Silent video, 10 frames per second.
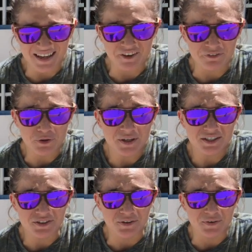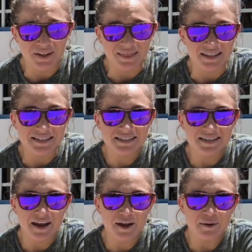if you can do the
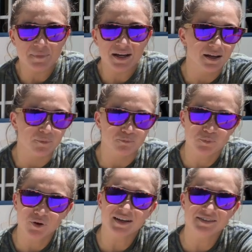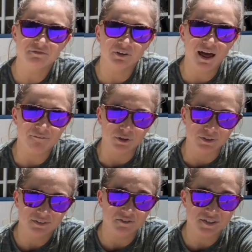same impressive
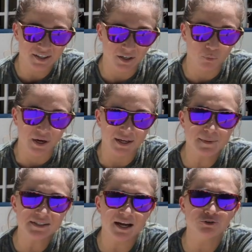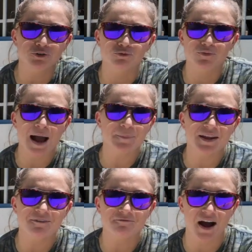level of skill when it comes down to
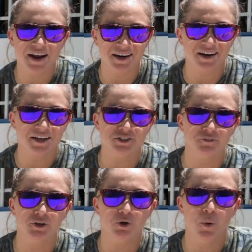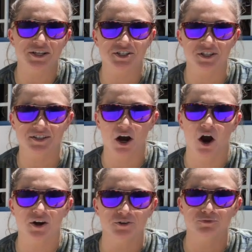rapid fire interview questions.
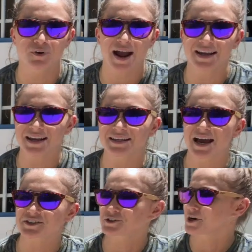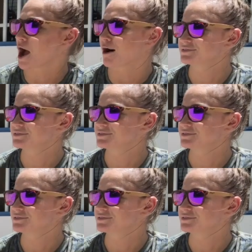Are you ready? Yes or no?